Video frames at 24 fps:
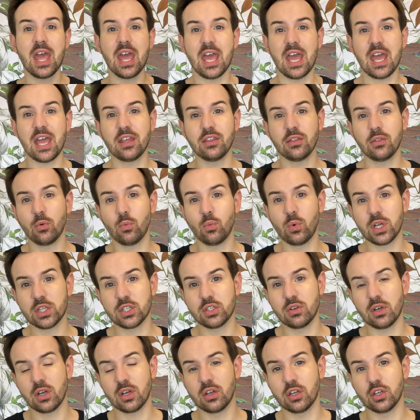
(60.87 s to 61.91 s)
And what
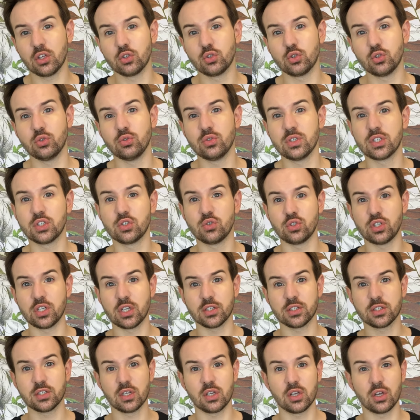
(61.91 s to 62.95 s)
you are going to do is to
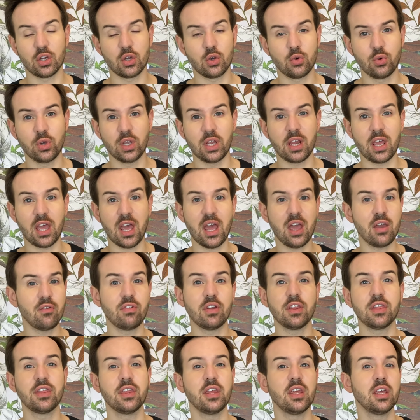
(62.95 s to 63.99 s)
just quit
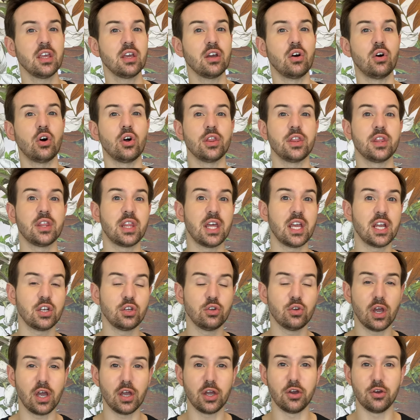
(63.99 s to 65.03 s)
everything, or then
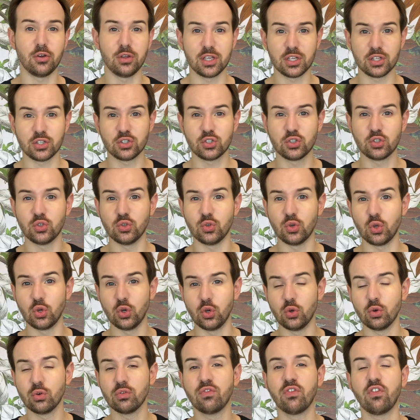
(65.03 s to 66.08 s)
you are going to
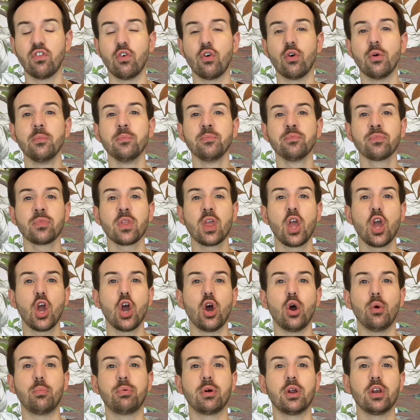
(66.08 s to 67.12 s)
look for
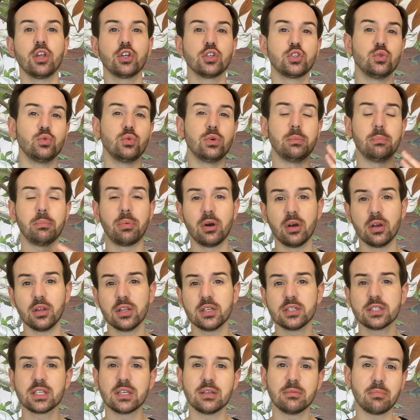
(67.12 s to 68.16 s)
a product to repair the
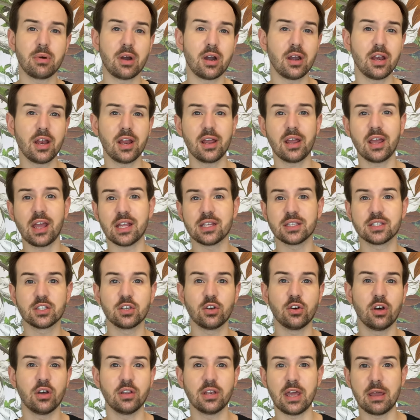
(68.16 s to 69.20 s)
skin barrier and so on.